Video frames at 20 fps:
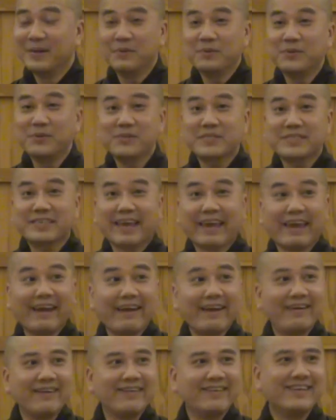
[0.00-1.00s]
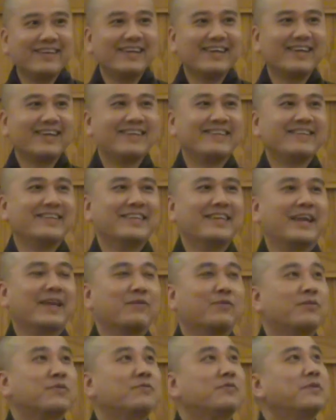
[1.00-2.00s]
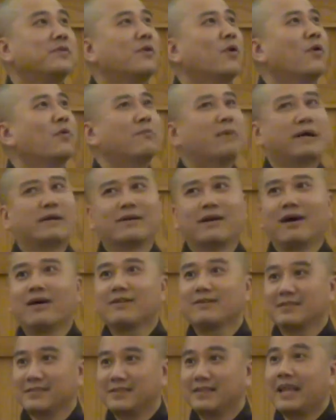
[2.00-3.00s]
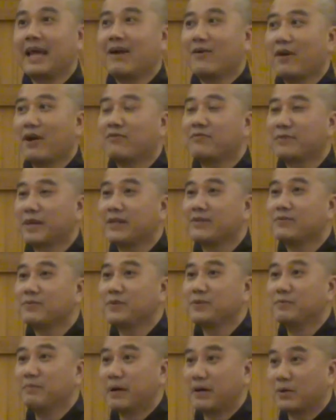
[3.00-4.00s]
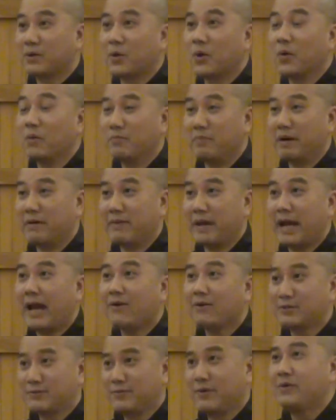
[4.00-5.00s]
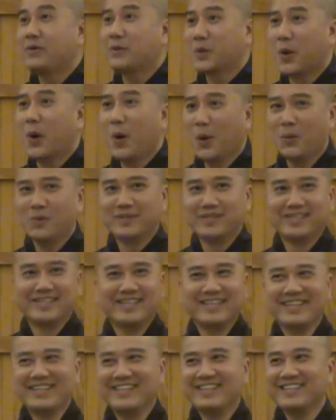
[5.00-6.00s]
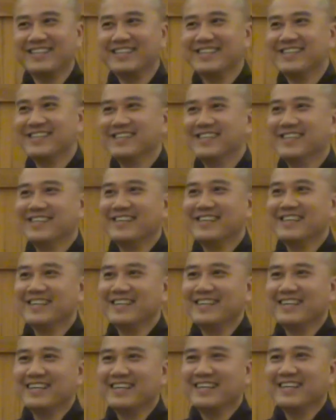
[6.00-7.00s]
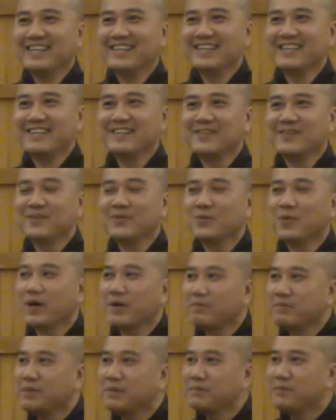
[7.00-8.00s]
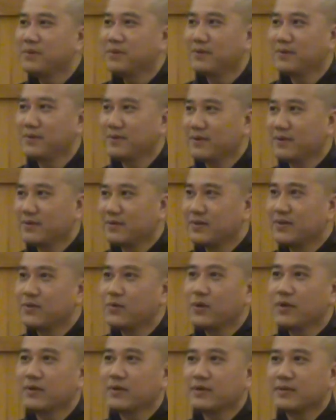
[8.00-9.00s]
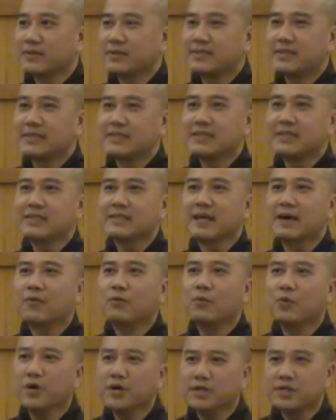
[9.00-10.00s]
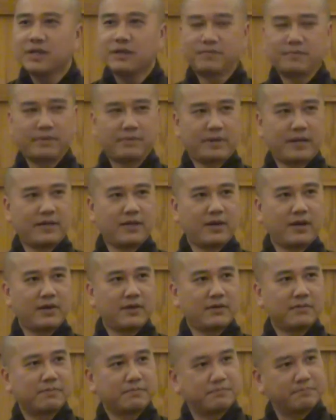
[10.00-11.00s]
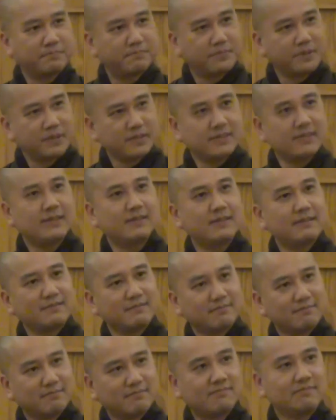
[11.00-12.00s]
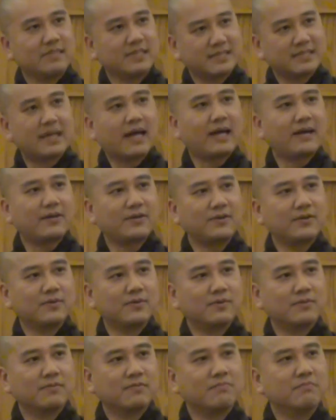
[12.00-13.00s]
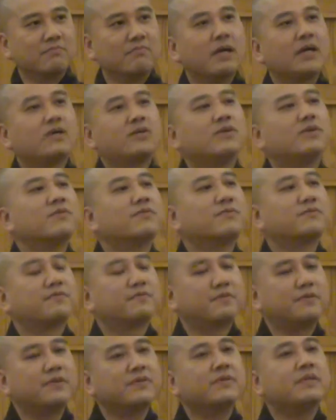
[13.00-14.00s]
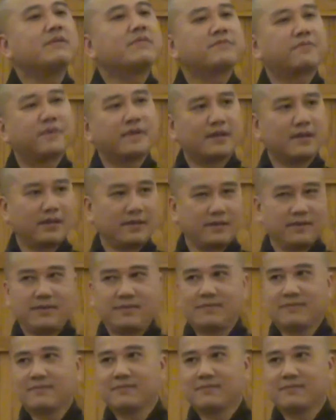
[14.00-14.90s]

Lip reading: Don't you scare? Then we feel, oh my God, now I can feel my house very cold. You know, when just a word of another person beside you, make you feel differently.